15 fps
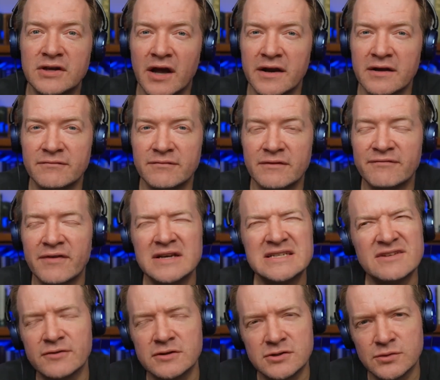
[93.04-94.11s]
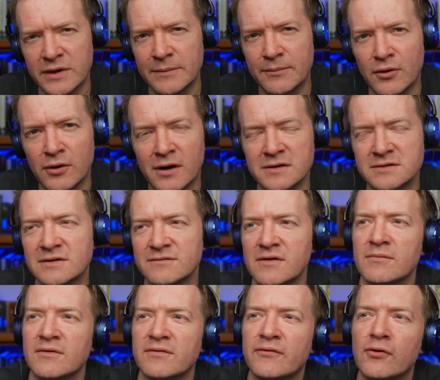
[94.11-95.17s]
of very different to any podcast I've done
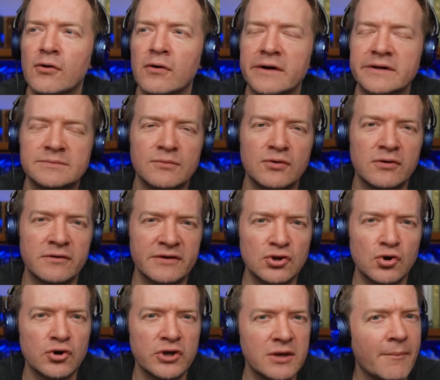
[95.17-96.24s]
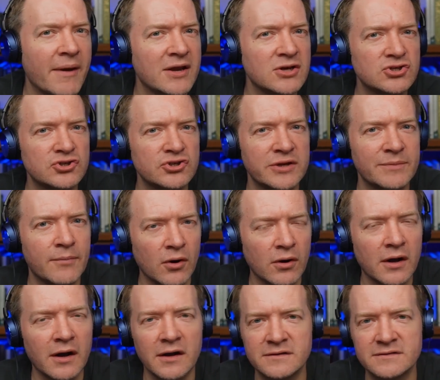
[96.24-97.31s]
before. It's more of a documentary
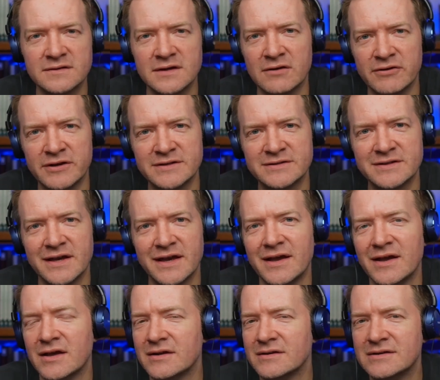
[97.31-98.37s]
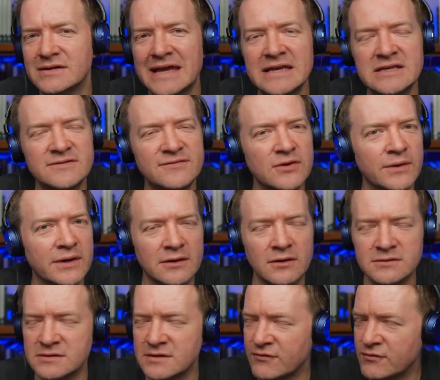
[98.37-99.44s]
podcast series, interviewing
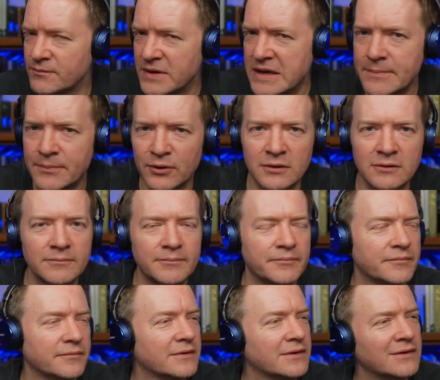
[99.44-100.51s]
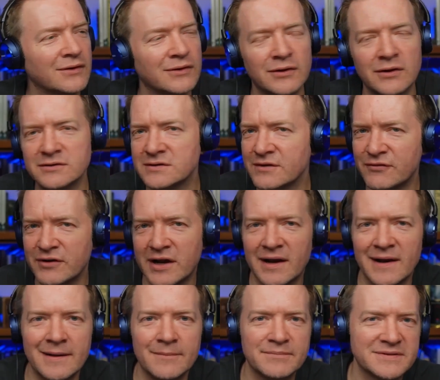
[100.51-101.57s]
lots of different people, lots of different
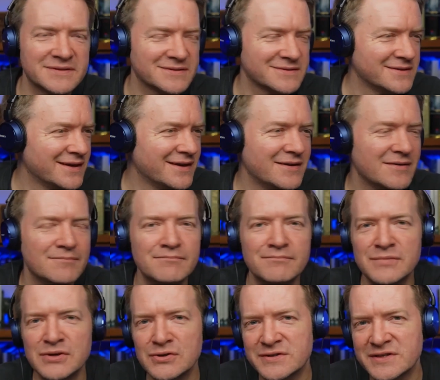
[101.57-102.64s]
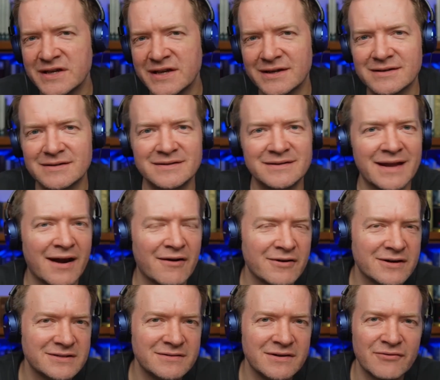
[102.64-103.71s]
clips, music,
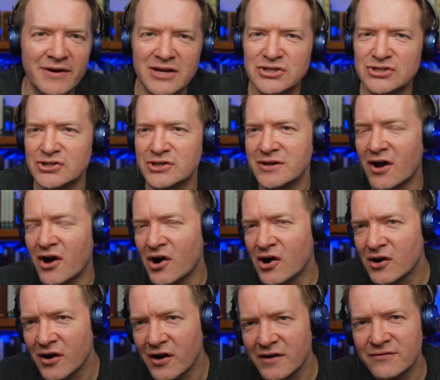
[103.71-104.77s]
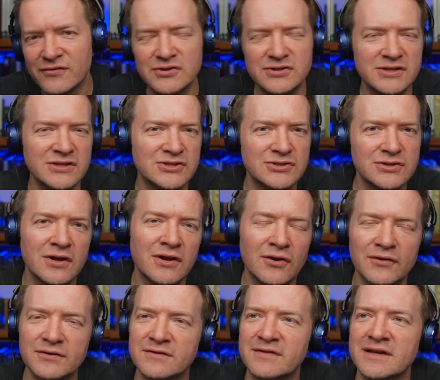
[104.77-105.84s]
narration, archive footage, and
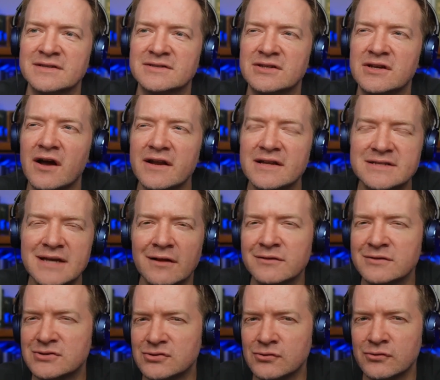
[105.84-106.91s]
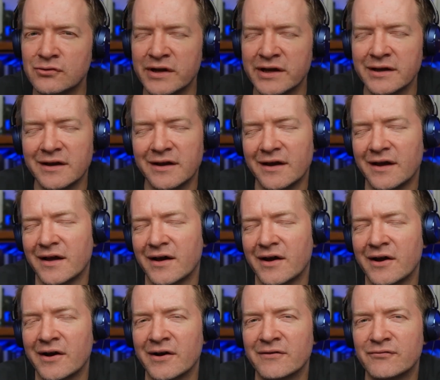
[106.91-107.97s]
lots of things to kind of tell the story of